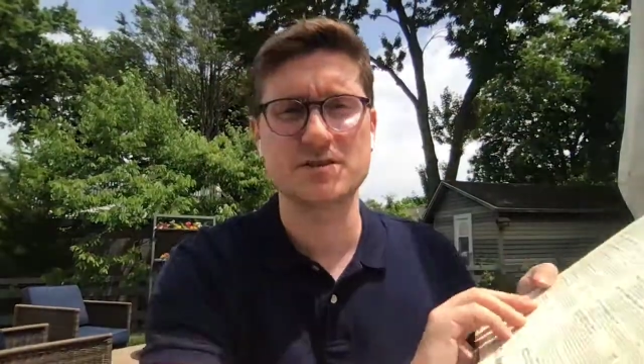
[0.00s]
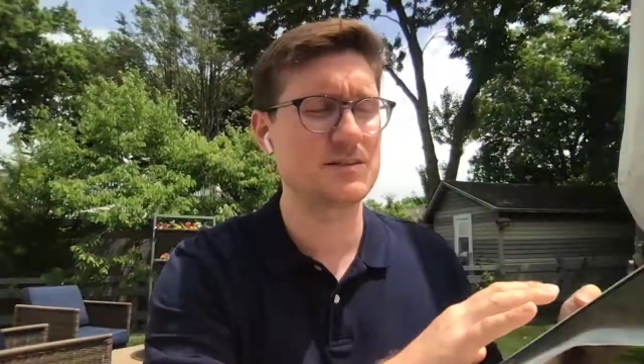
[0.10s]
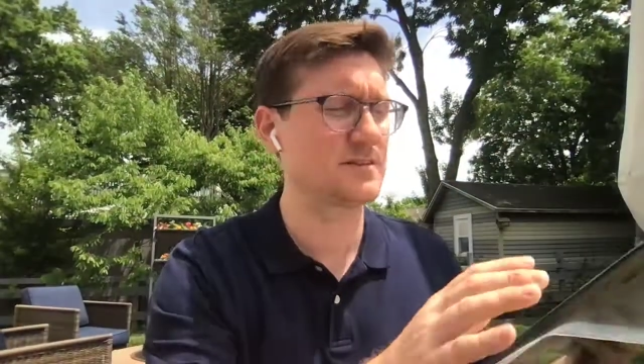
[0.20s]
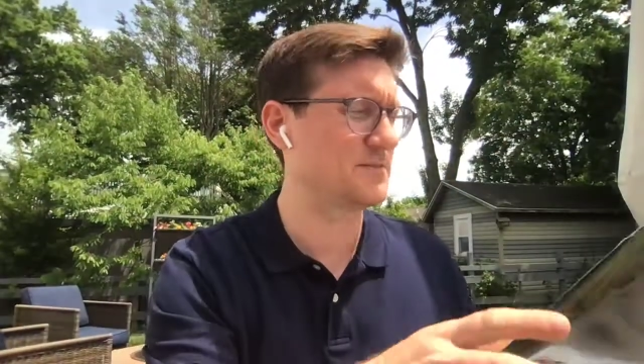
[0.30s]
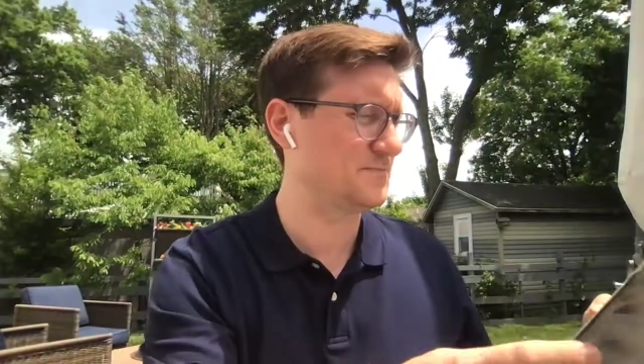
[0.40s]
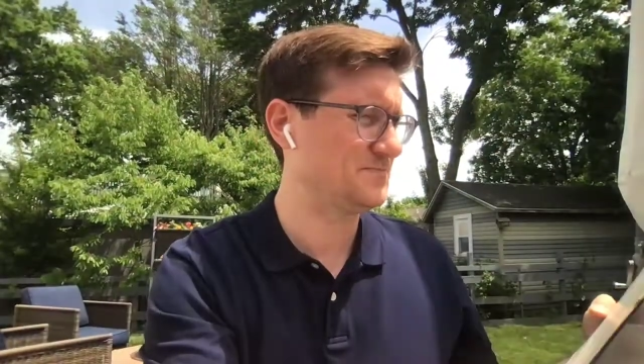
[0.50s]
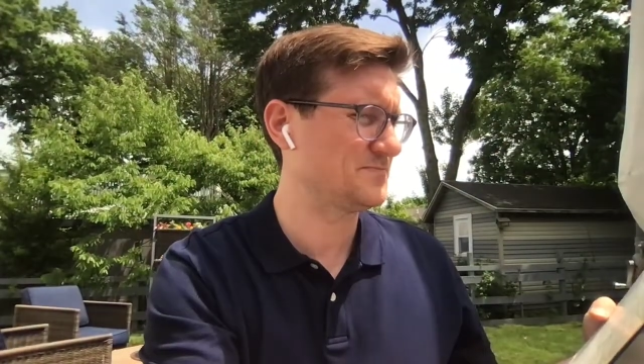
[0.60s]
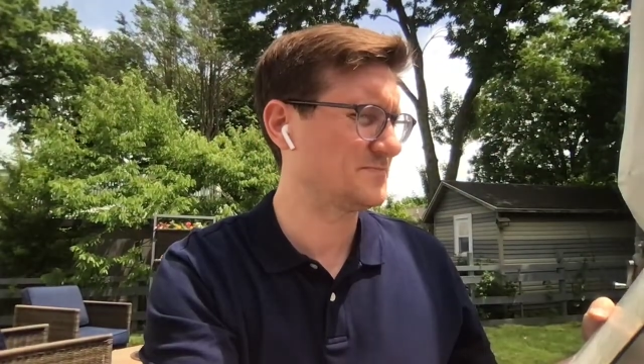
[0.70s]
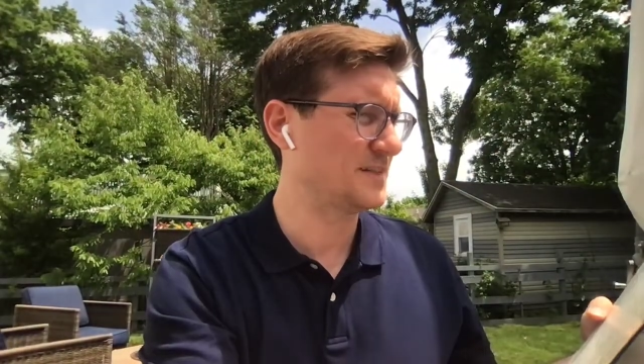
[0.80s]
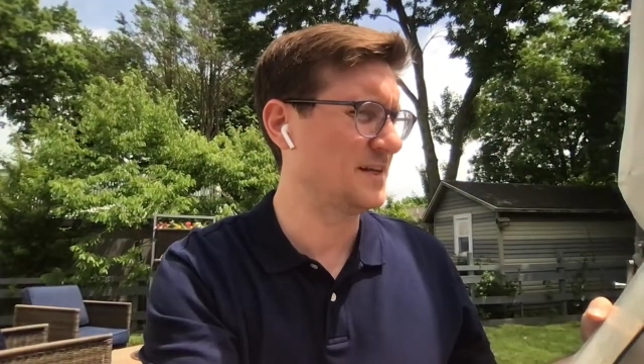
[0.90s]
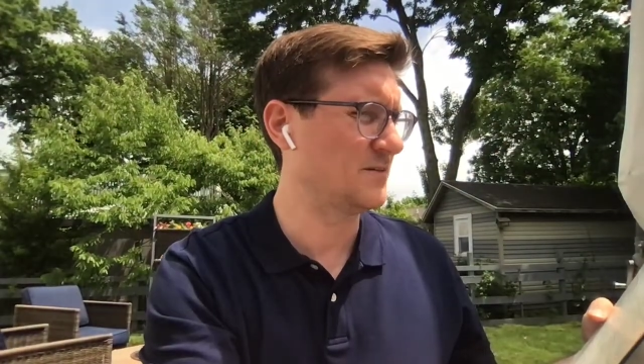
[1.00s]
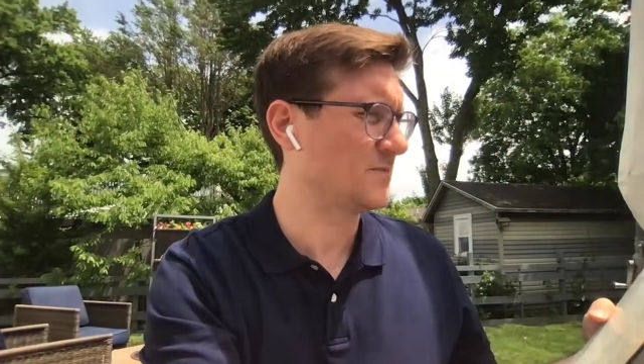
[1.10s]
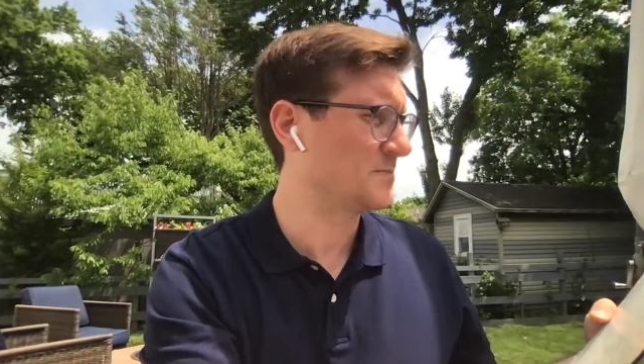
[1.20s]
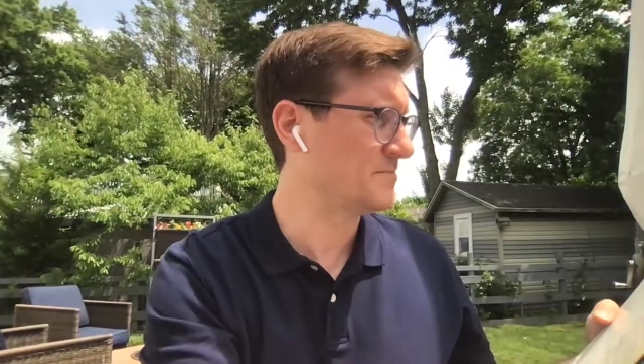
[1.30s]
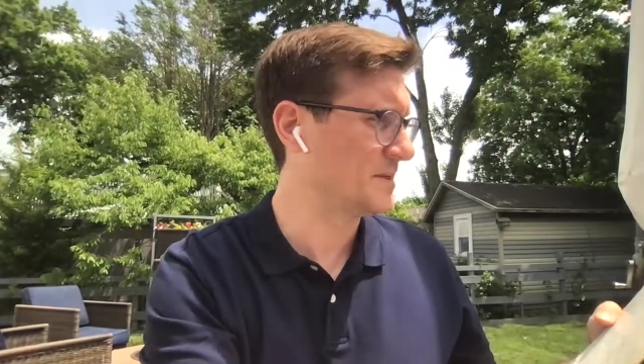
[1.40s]
are just,
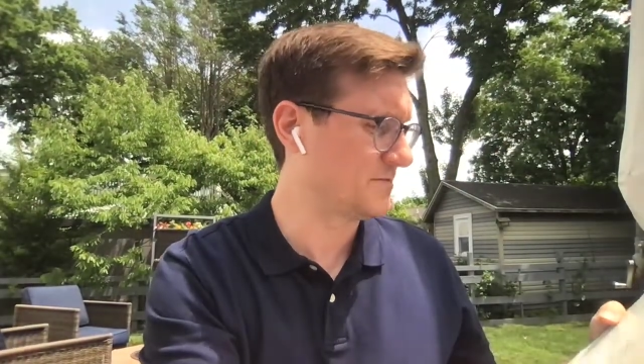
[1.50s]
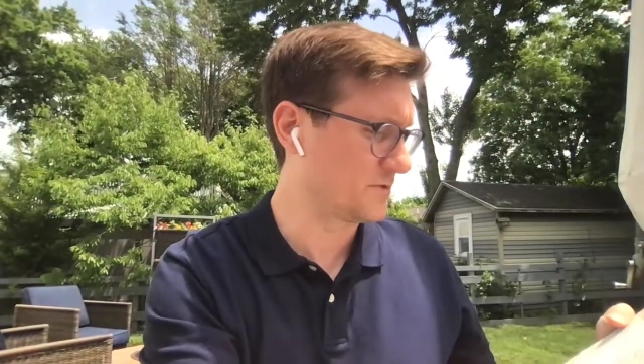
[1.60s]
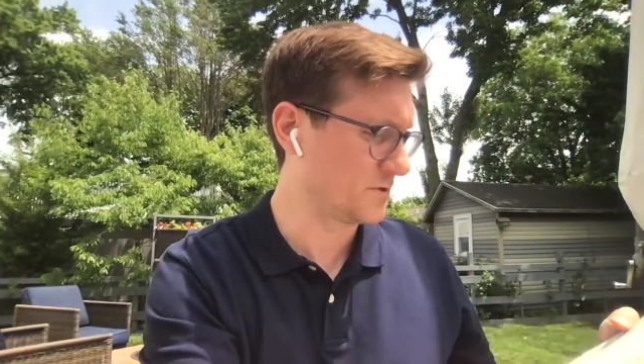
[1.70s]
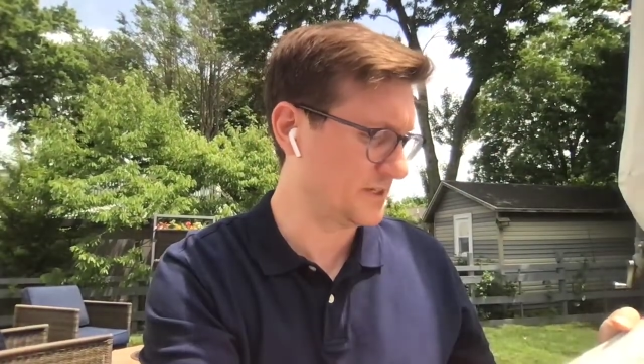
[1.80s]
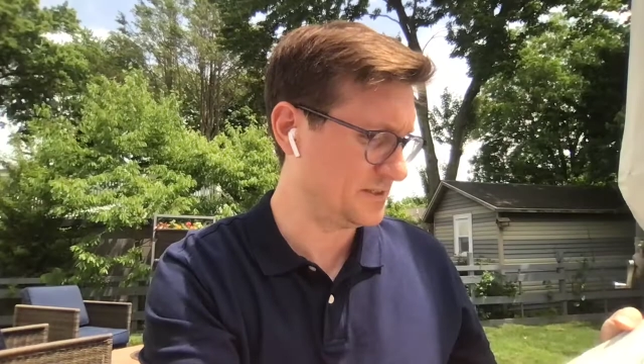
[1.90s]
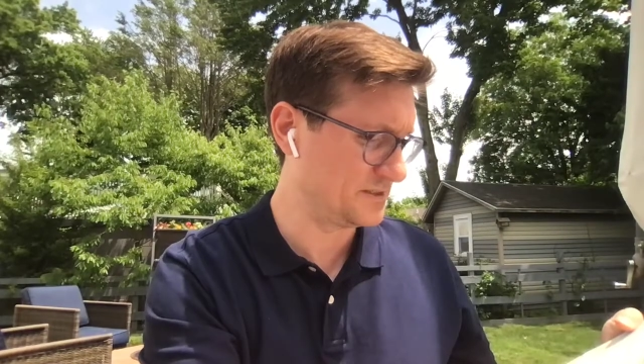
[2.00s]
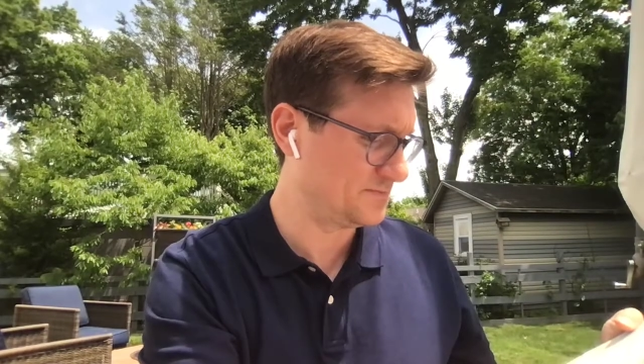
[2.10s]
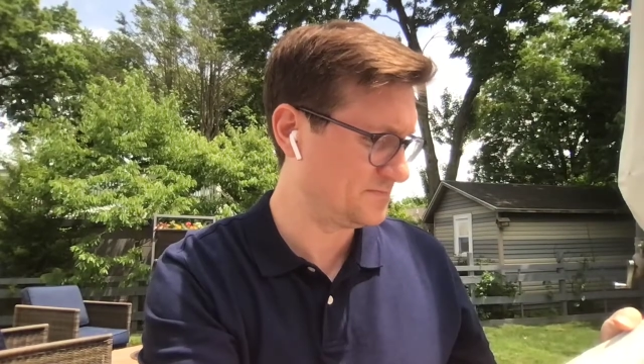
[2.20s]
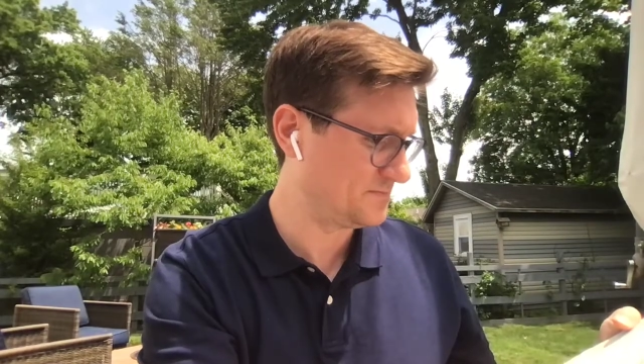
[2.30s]
from the mid 40s.